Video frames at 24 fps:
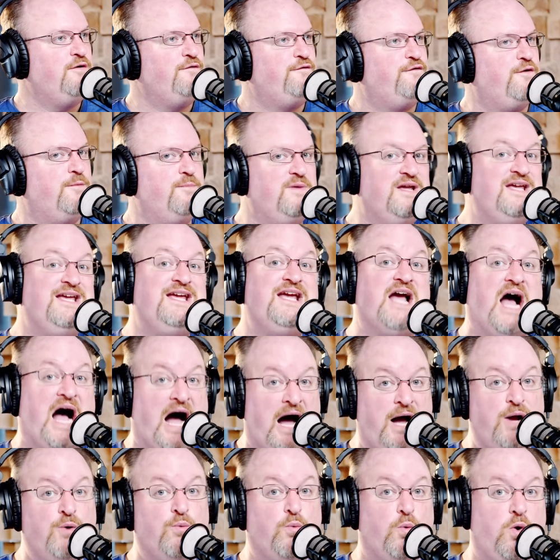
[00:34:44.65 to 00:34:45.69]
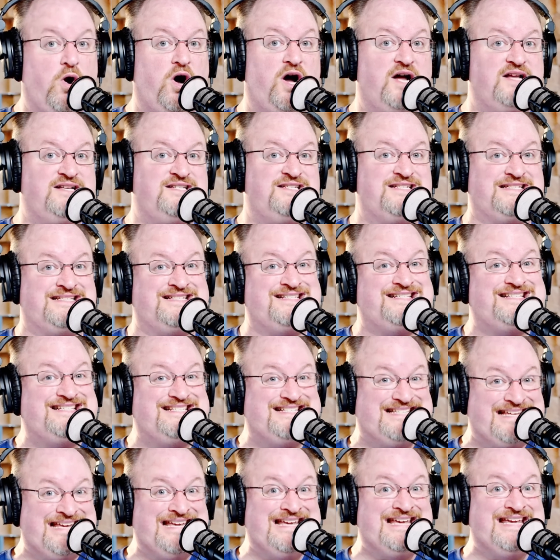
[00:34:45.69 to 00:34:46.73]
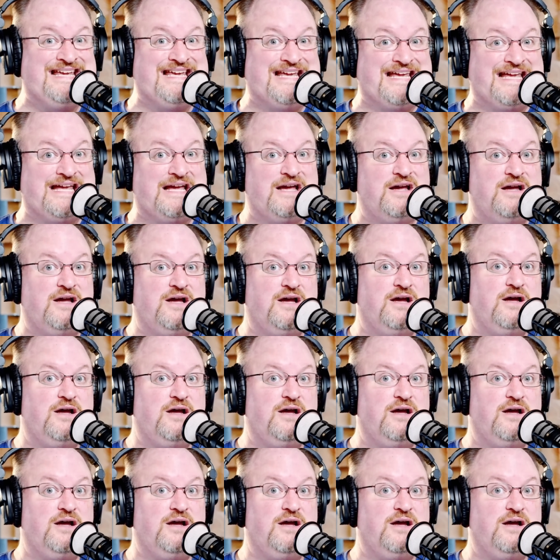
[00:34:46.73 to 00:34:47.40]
For me, I want to see